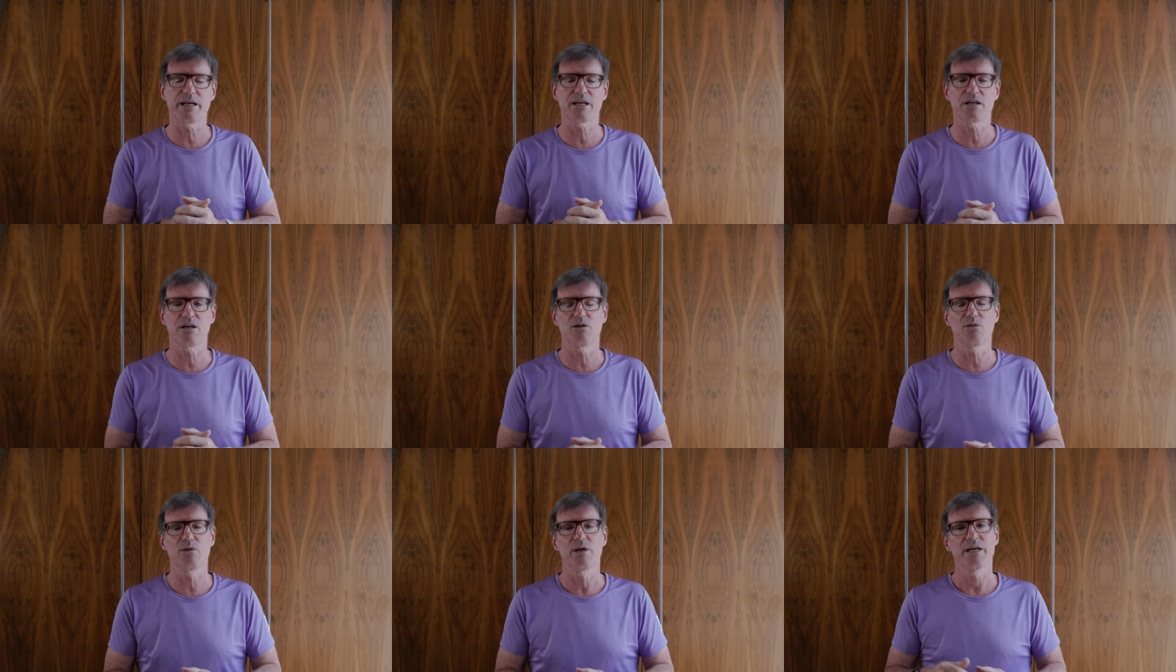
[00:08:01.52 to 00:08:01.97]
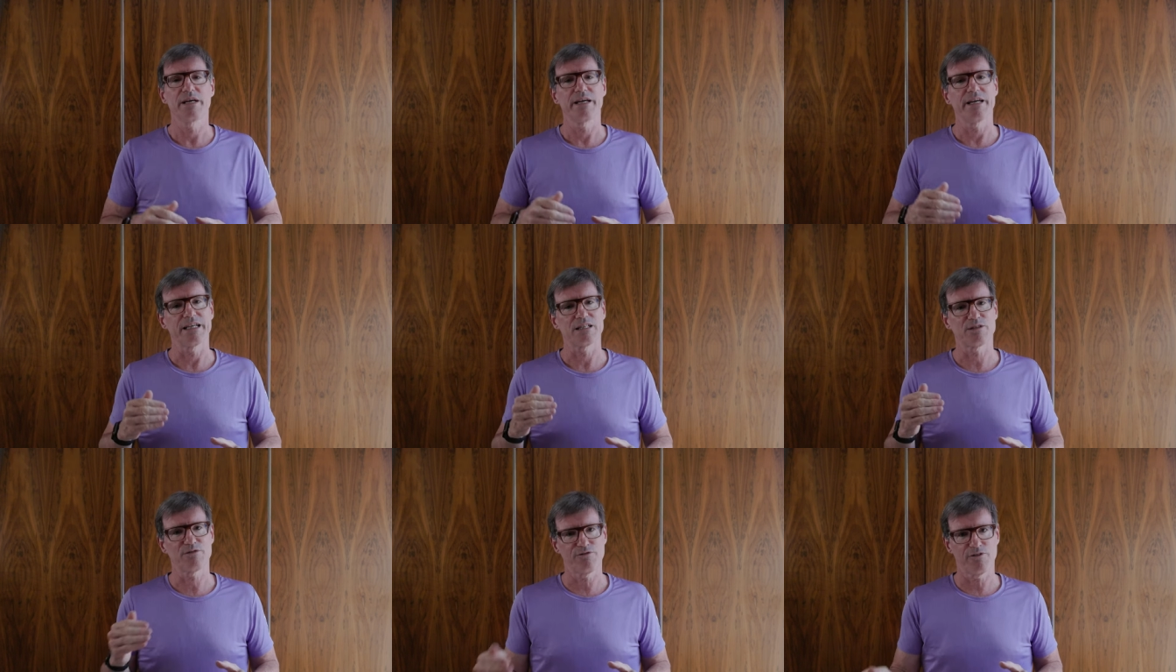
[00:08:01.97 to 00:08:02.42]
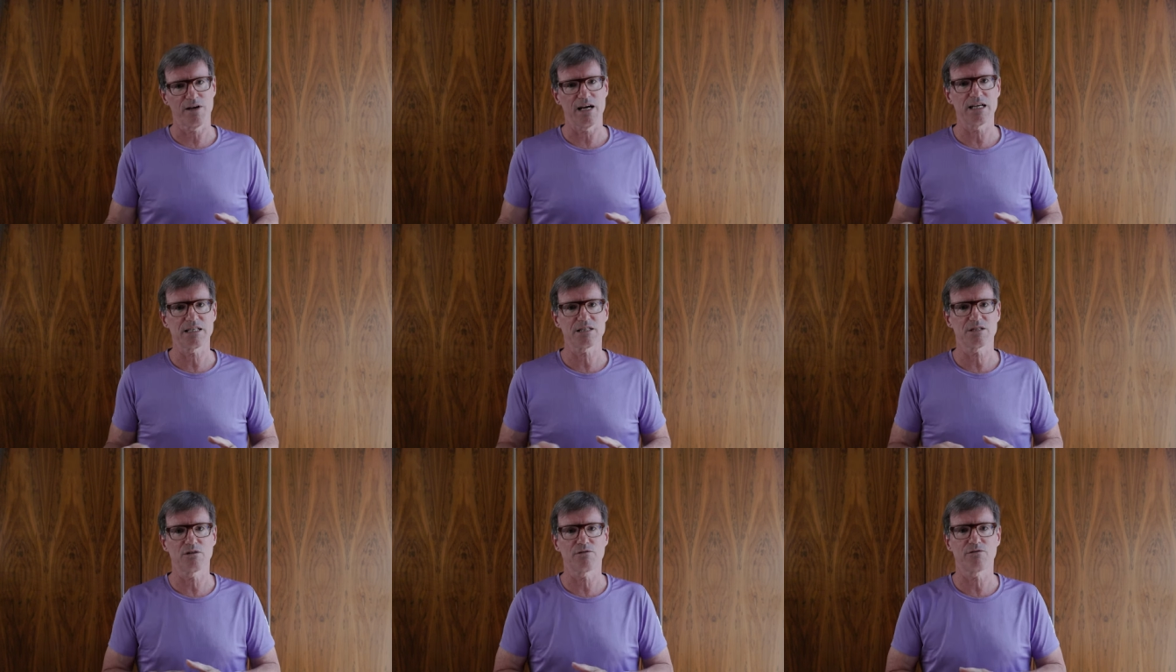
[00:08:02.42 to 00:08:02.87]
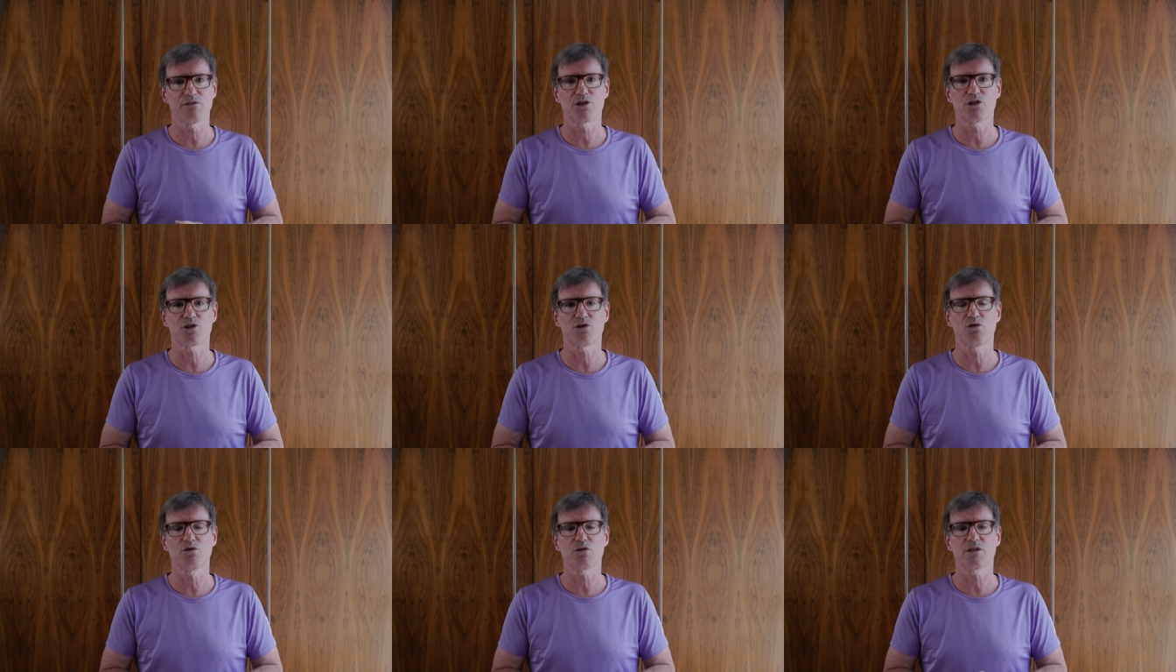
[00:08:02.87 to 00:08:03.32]
Echo. It's fast over
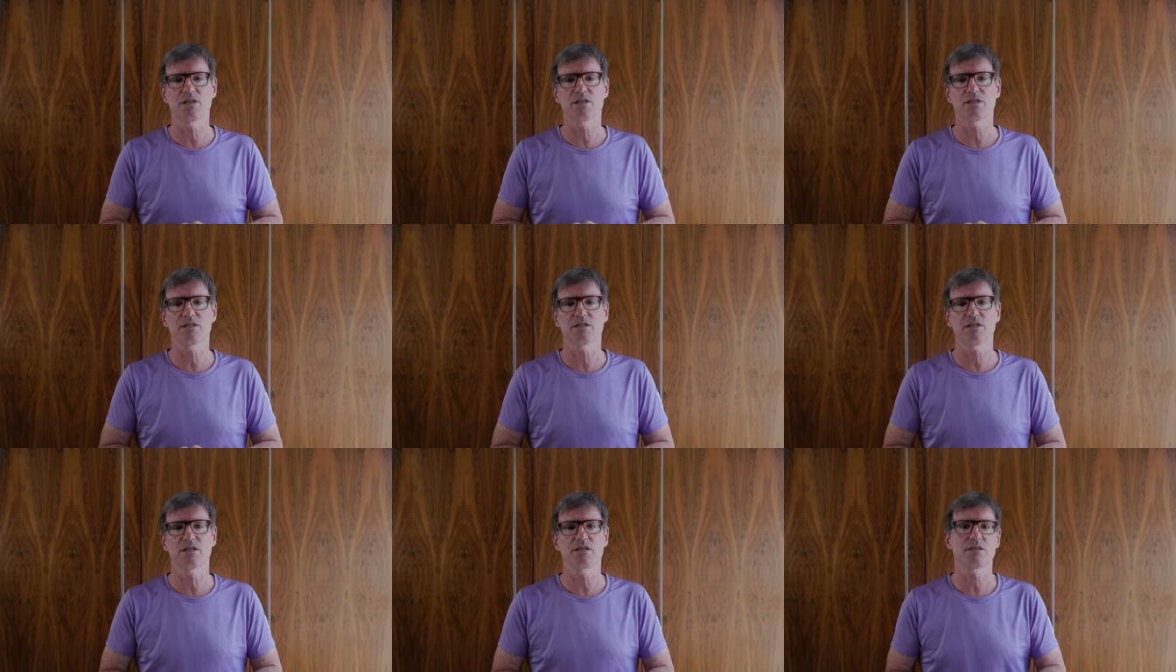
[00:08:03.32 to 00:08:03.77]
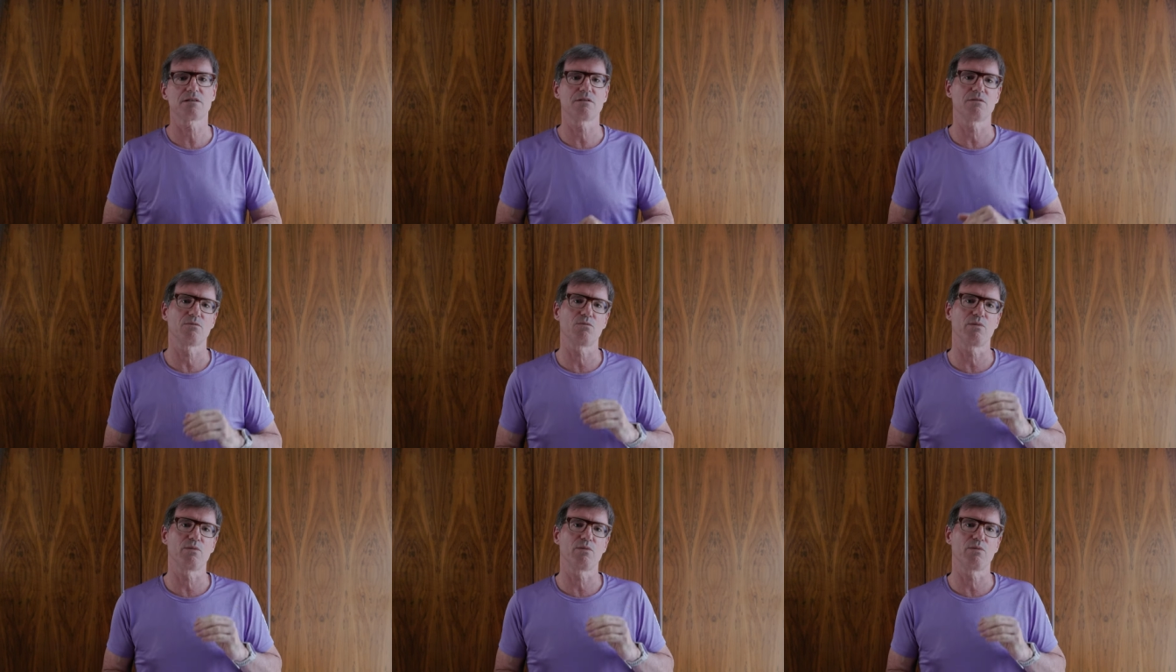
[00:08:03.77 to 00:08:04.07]
short distances.